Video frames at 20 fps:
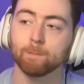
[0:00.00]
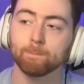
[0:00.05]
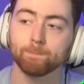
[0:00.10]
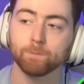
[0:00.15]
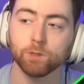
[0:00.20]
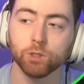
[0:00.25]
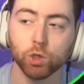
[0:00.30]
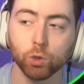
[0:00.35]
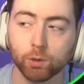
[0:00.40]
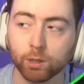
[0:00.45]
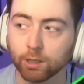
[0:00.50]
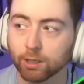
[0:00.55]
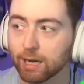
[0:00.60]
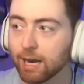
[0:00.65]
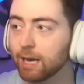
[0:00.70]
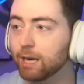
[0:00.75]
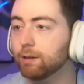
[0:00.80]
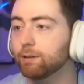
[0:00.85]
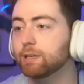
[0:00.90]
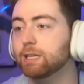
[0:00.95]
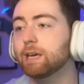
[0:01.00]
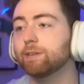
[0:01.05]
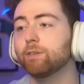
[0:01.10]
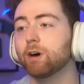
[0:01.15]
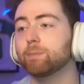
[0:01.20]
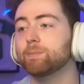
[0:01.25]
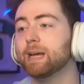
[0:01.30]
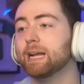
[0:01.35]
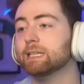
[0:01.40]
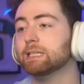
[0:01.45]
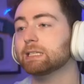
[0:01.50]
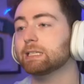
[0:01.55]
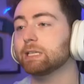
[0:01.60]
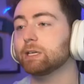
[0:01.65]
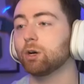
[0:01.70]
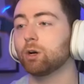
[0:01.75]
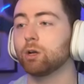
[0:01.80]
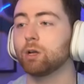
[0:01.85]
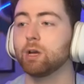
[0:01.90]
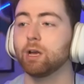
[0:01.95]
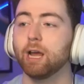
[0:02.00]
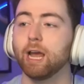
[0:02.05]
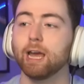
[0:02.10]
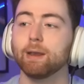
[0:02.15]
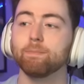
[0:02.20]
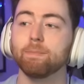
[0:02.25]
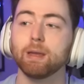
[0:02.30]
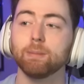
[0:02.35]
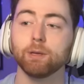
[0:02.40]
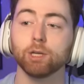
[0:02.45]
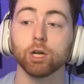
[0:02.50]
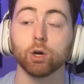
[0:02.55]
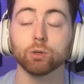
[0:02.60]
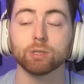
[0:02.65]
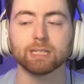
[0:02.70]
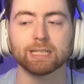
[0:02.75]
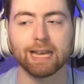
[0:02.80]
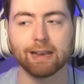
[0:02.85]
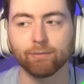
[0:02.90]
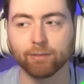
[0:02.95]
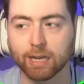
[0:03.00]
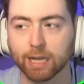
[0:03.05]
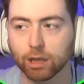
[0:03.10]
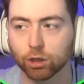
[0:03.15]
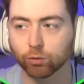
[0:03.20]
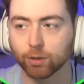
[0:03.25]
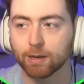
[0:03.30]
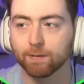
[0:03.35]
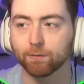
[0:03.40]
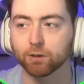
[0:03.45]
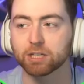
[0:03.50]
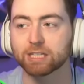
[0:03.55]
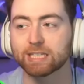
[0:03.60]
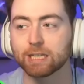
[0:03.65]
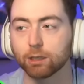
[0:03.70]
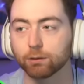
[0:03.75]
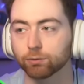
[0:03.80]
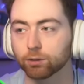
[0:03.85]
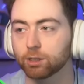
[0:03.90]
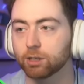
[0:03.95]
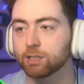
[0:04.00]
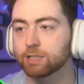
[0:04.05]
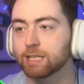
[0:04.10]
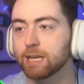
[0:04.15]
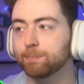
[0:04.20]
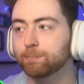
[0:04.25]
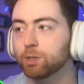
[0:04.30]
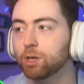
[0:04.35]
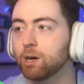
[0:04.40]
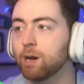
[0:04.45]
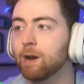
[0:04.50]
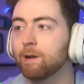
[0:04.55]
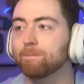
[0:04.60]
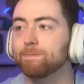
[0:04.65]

you can kind of give up that steal and maybe go 73 for silver interceptor.